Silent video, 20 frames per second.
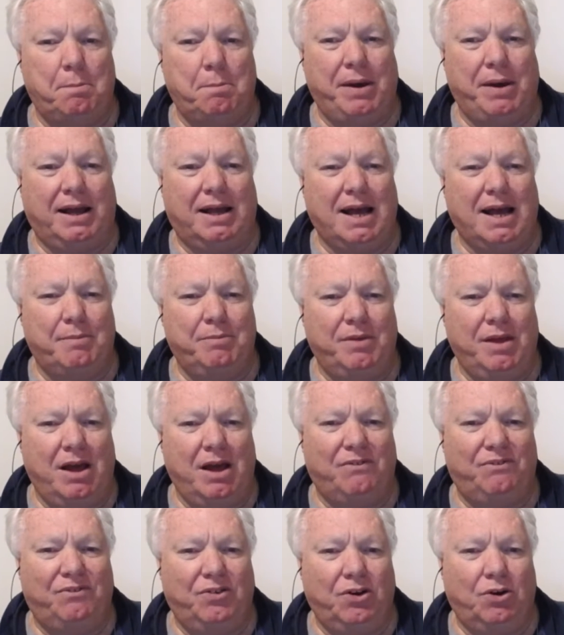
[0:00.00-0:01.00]
backup
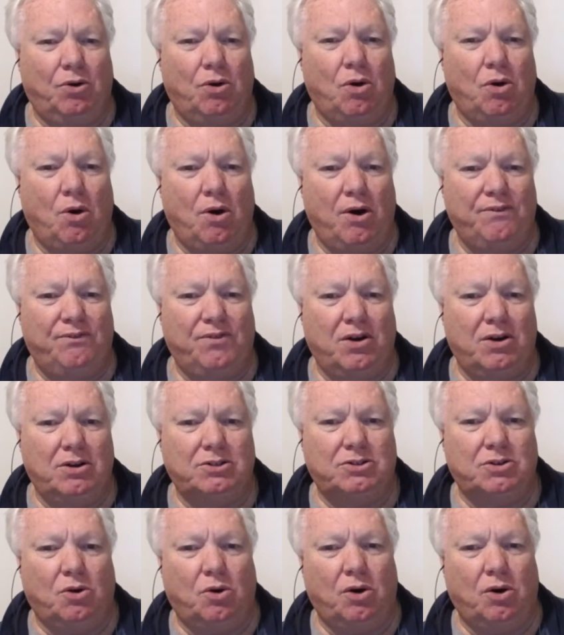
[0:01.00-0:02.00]
now for your
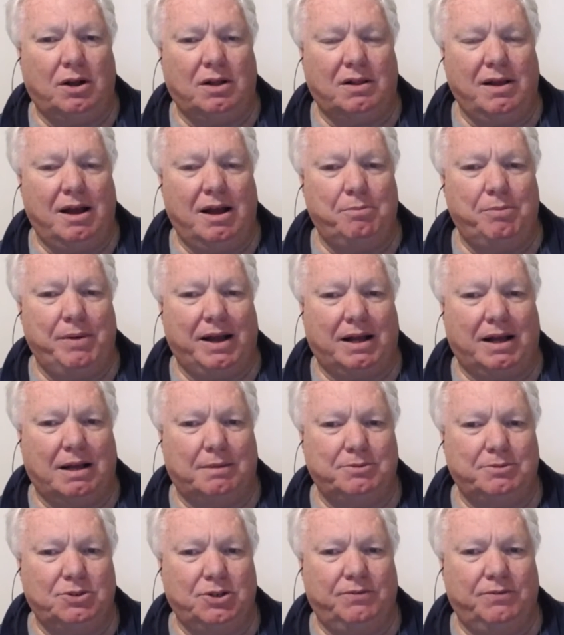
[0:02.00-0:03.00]
iPhone's iCloud
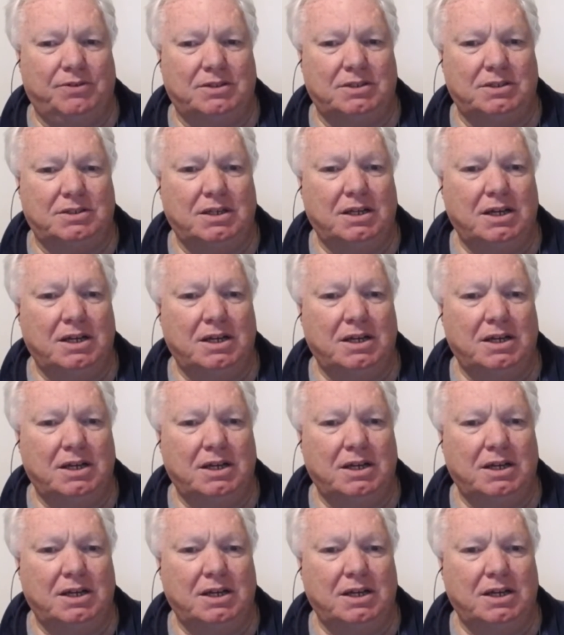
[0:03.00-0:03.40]
backup service.